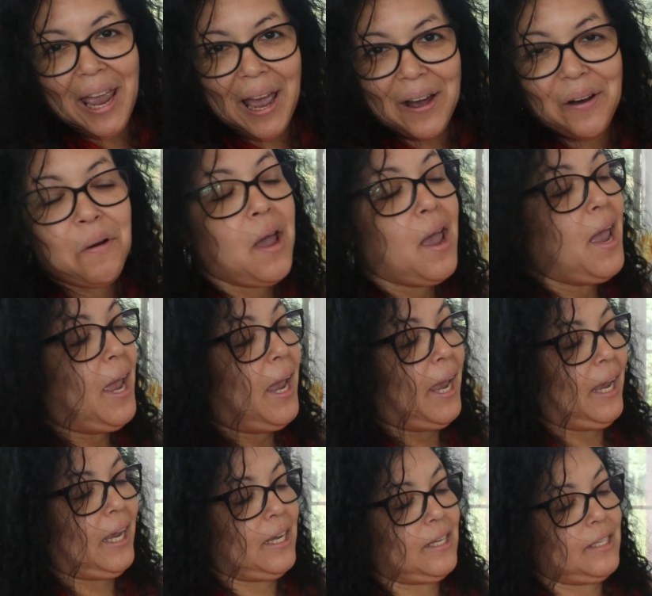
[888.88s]
now.
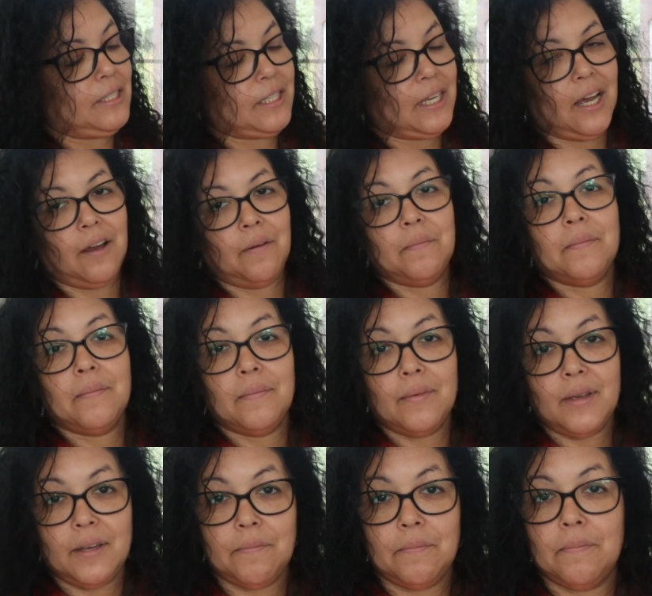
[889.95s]
And um,
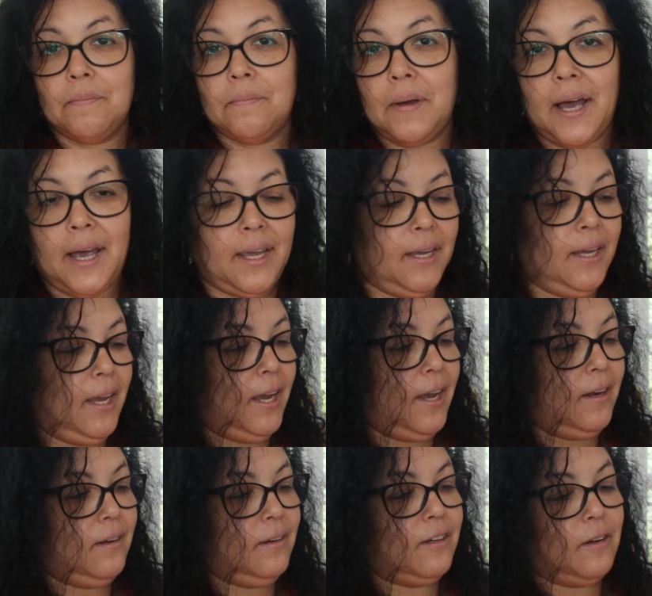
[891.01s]
my
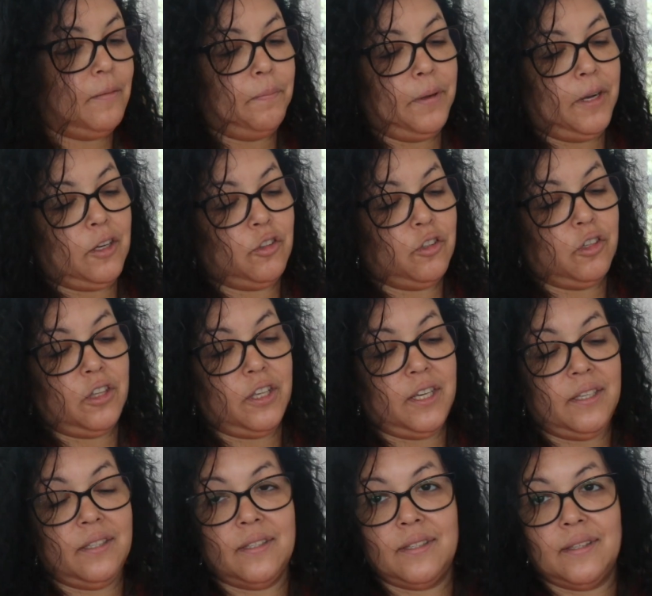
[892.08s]
hand compared to
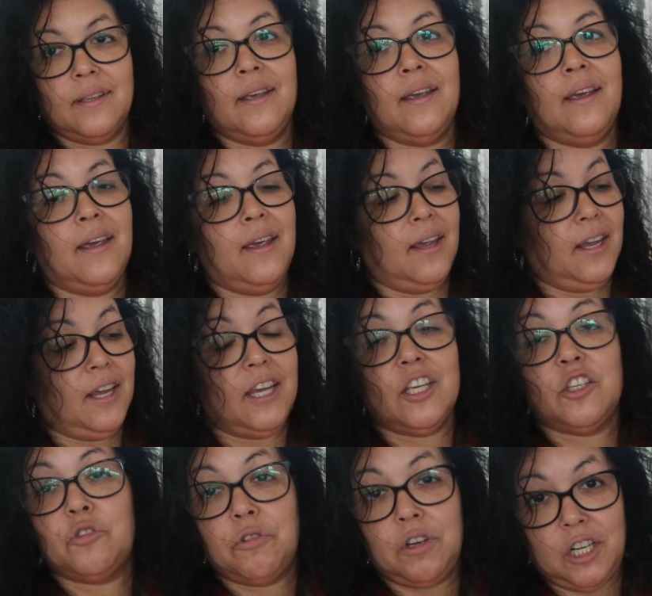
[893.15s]
this
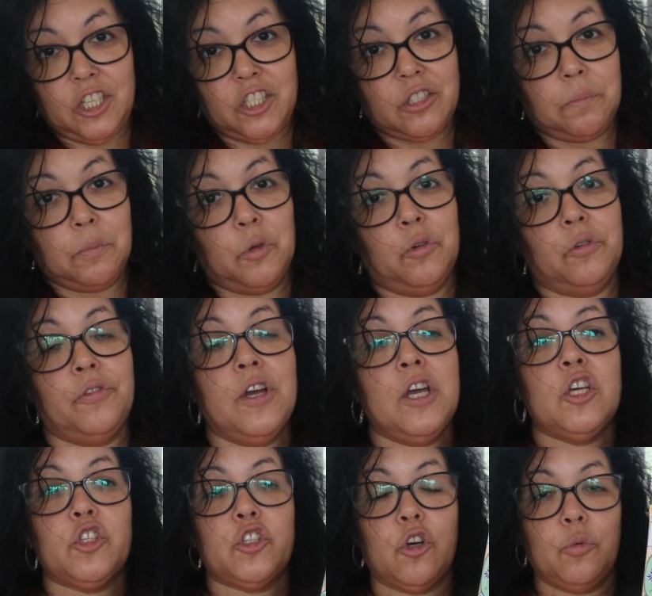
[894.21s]
is really smooth.
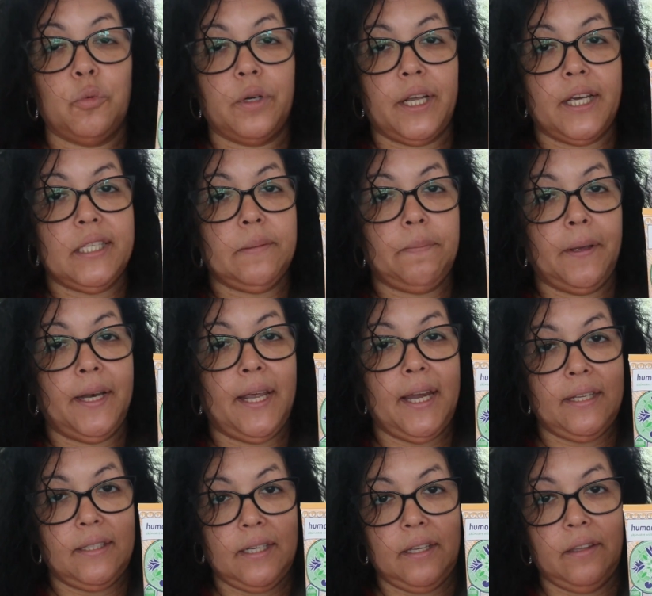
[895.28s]
So would I spend
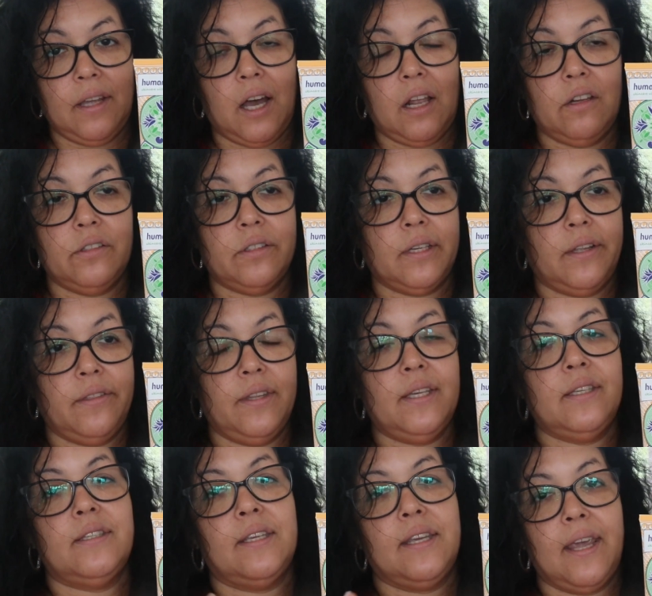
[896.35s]
$18 on
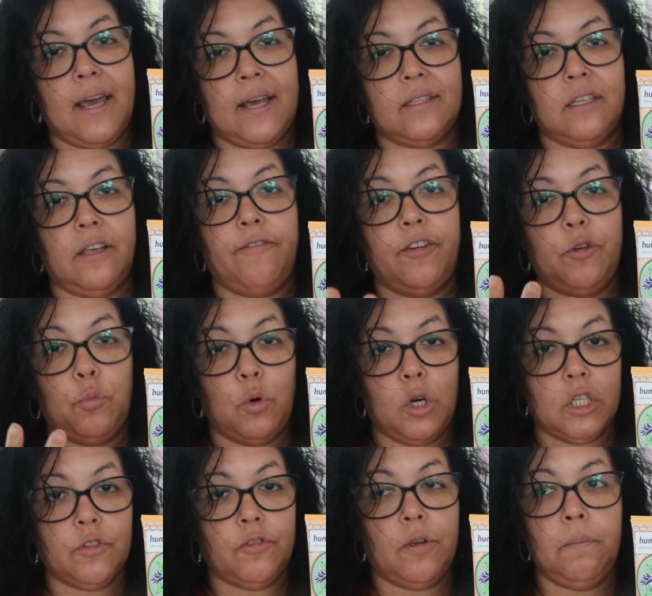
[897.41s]
this? Yes, if it
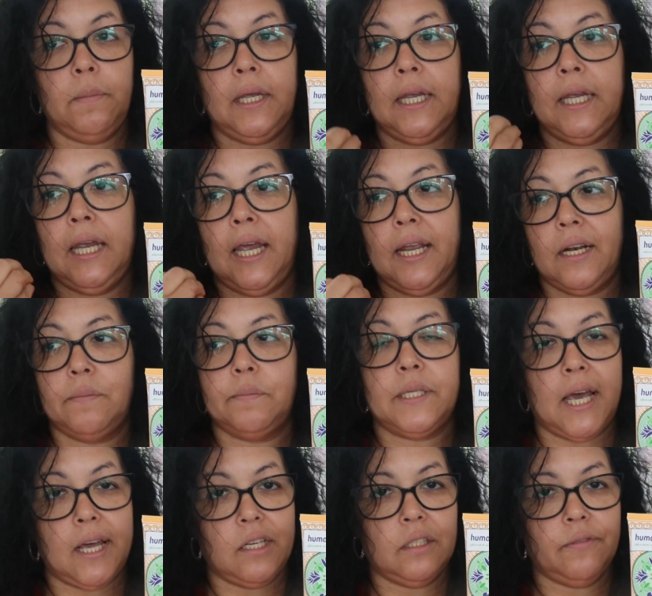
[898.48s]
works for me and I'm
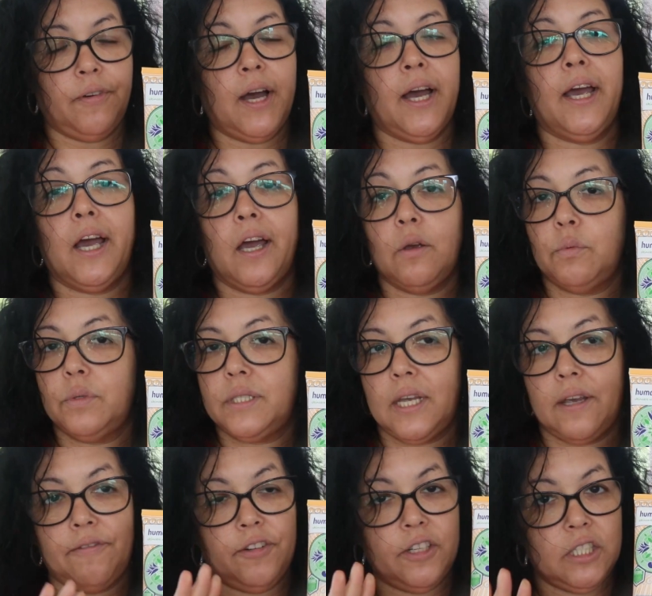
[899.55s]
satisfied, I would
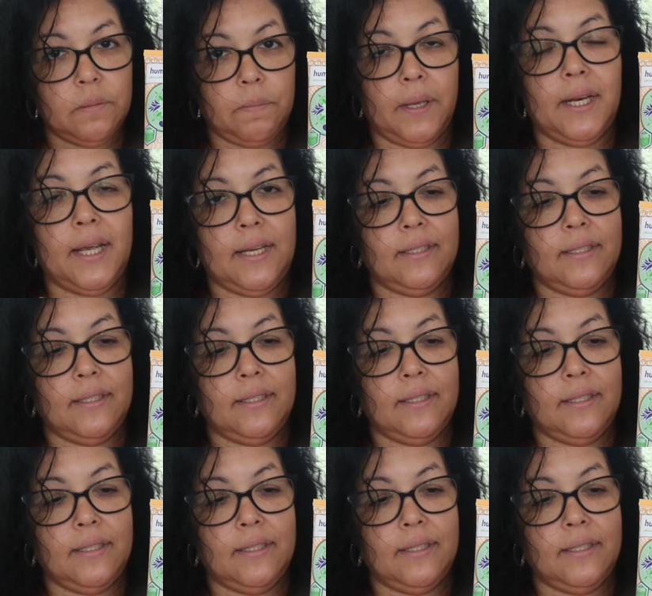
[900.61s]
definitely spend